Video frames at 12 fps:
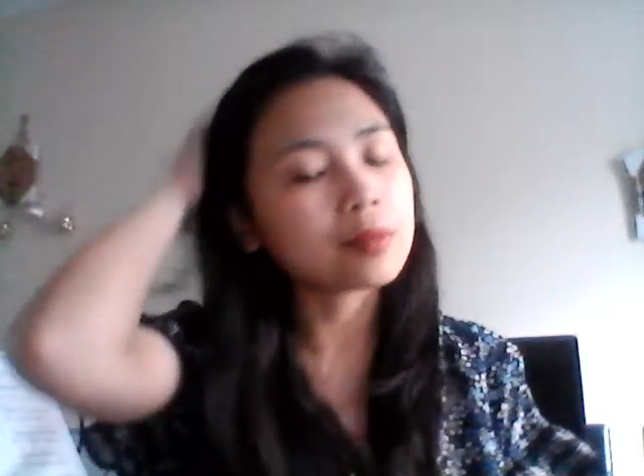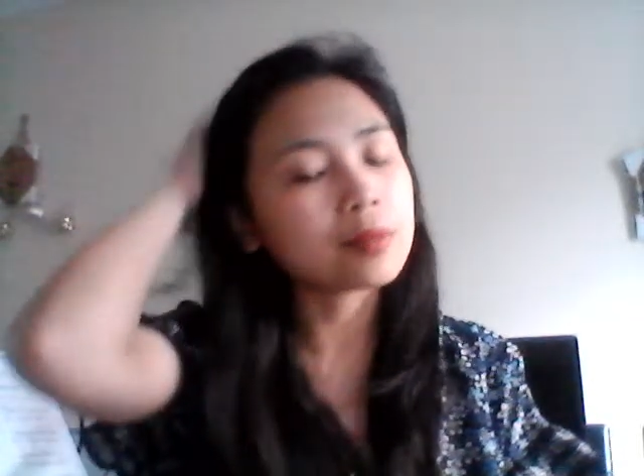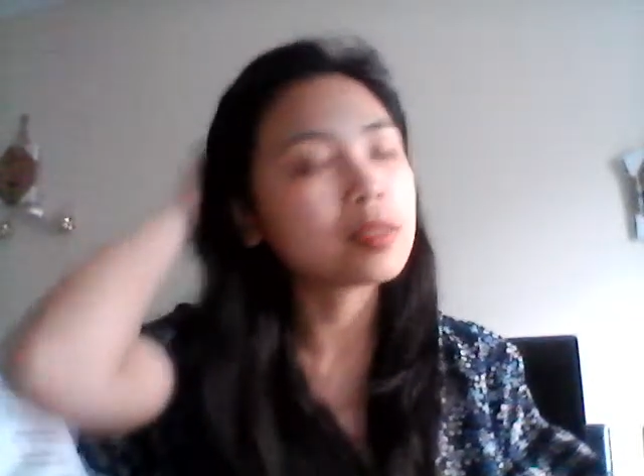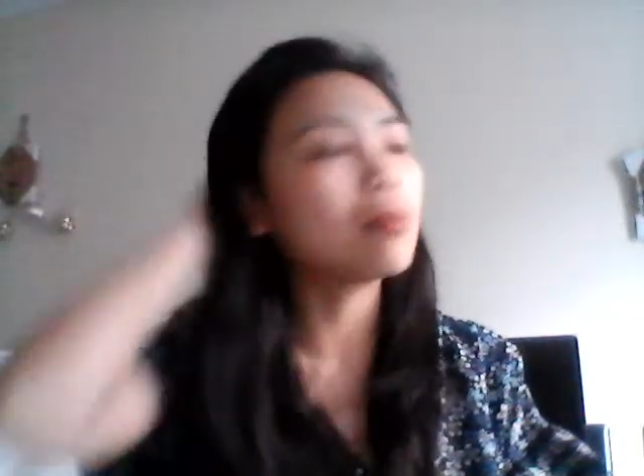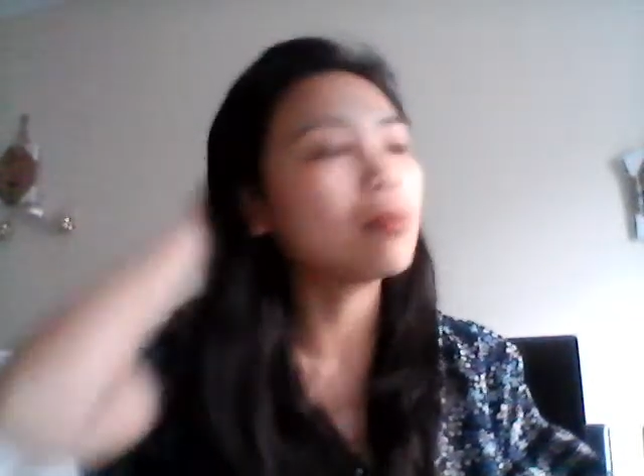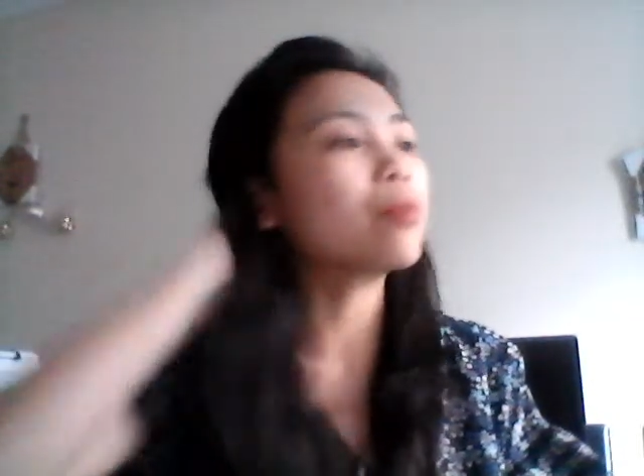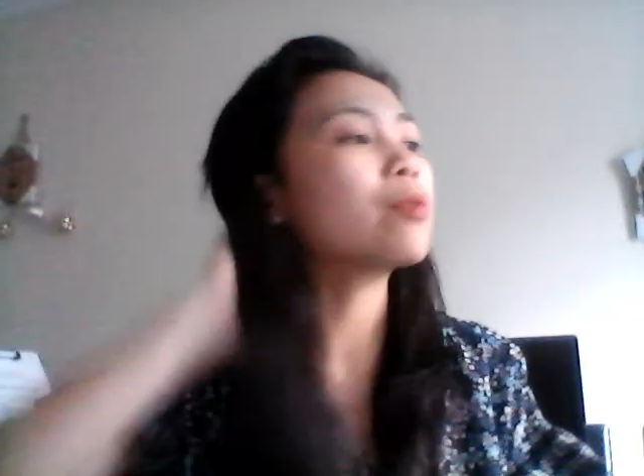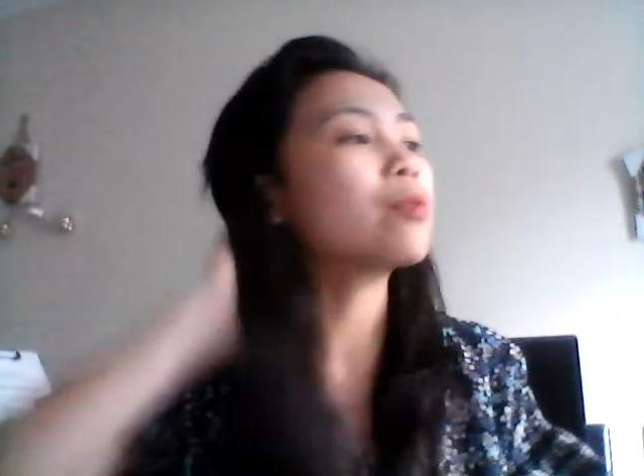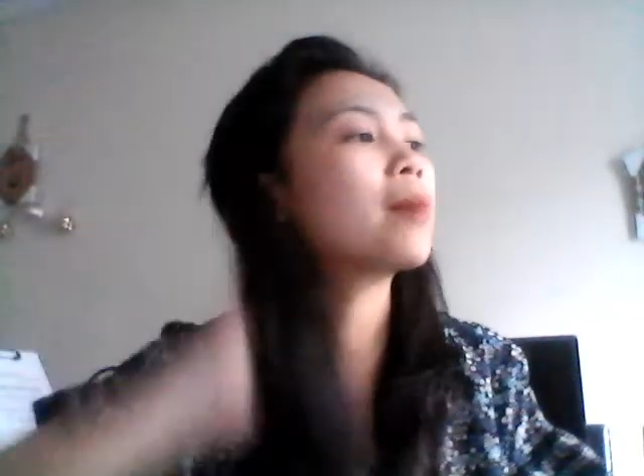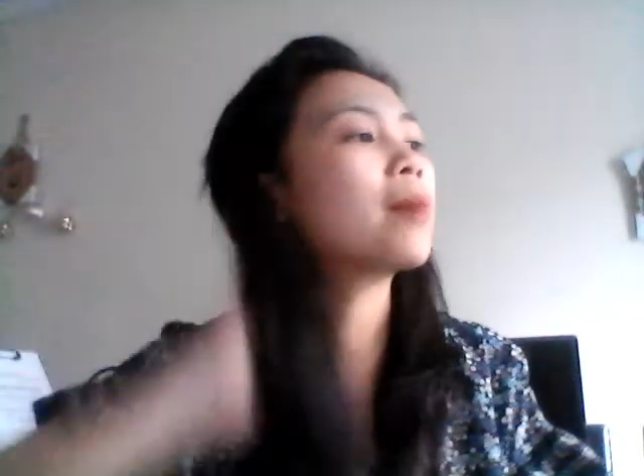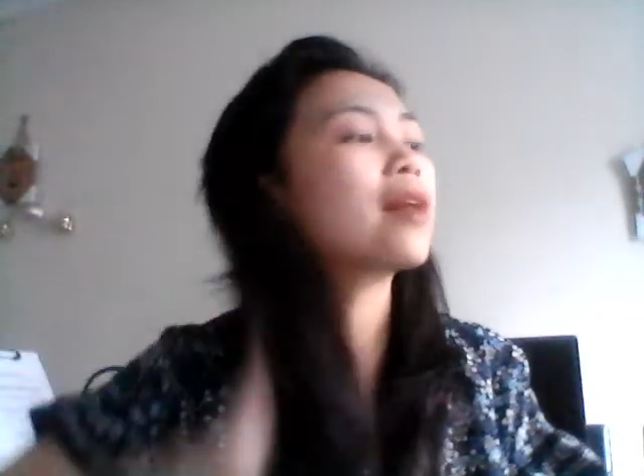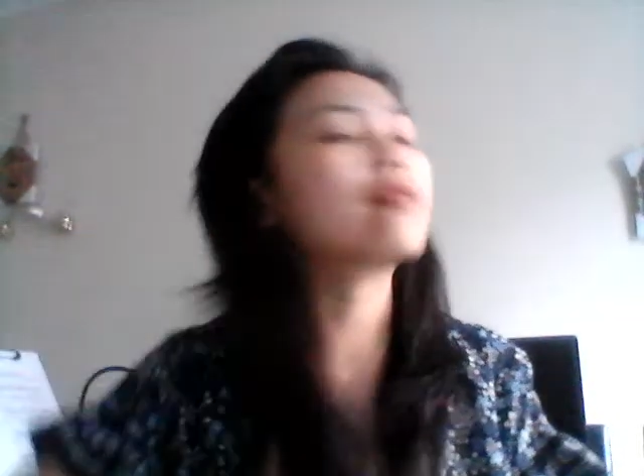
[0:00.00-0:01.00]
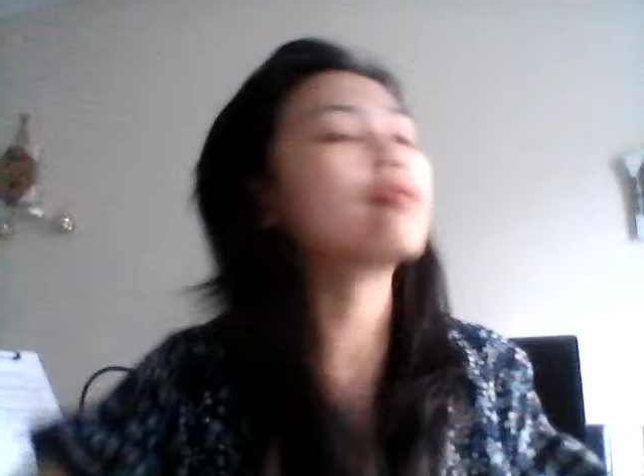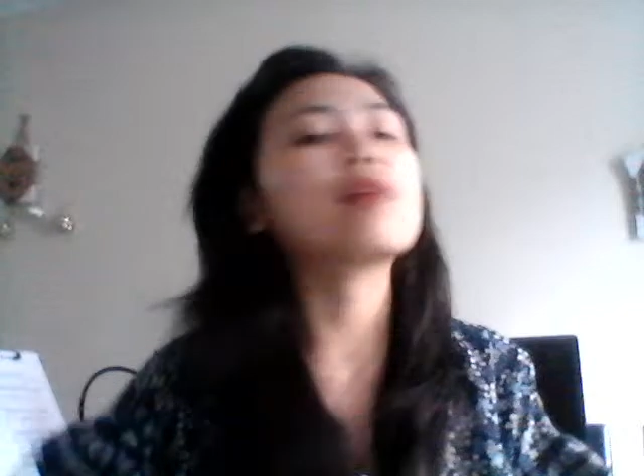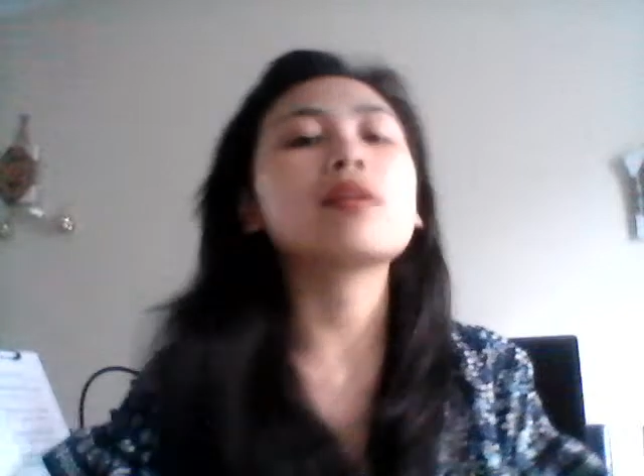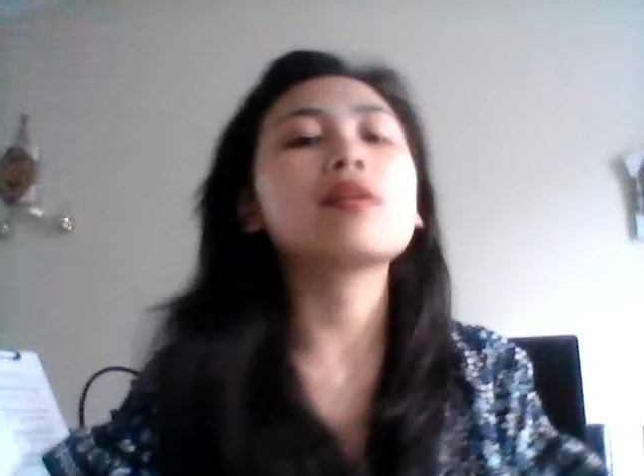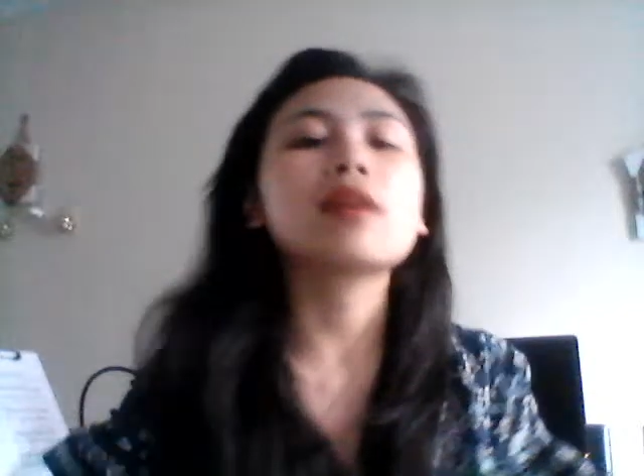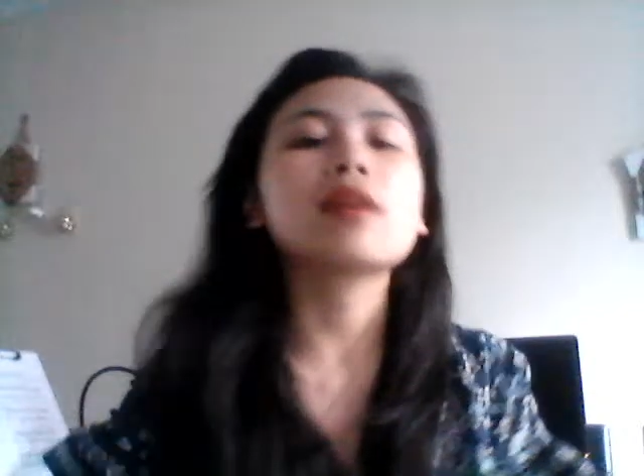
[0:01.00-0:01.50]
some of you might
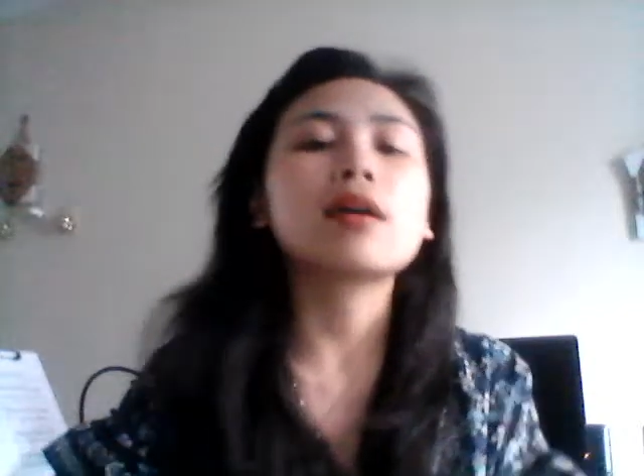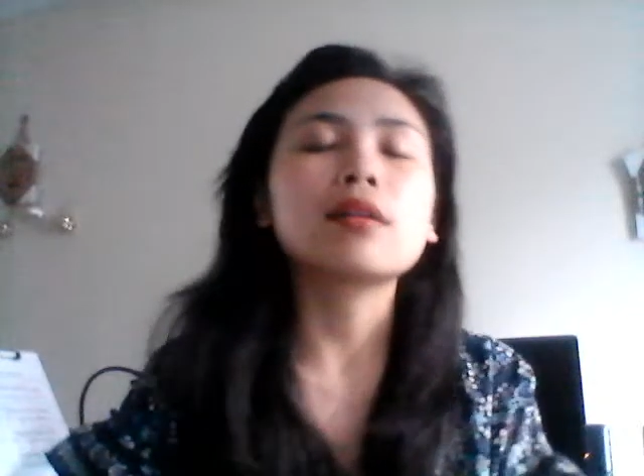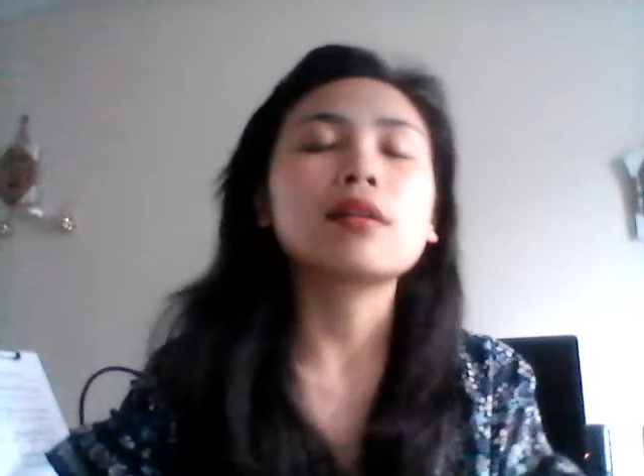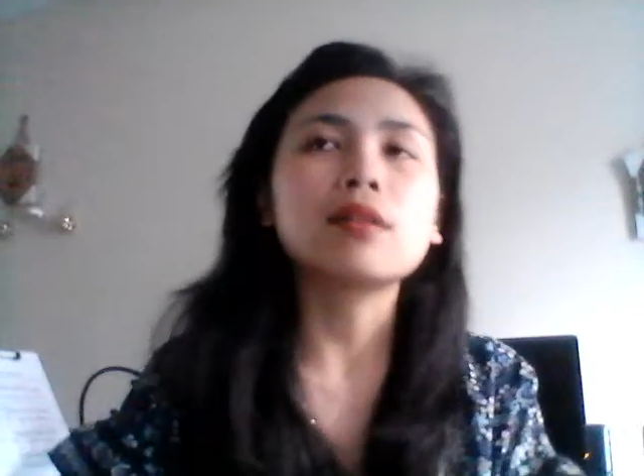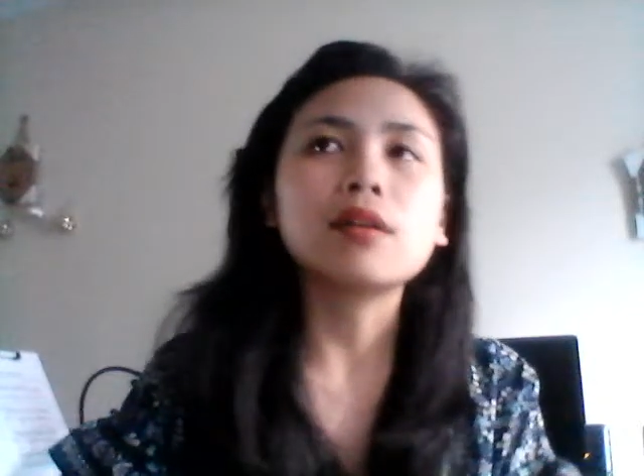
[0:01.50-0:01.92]
think that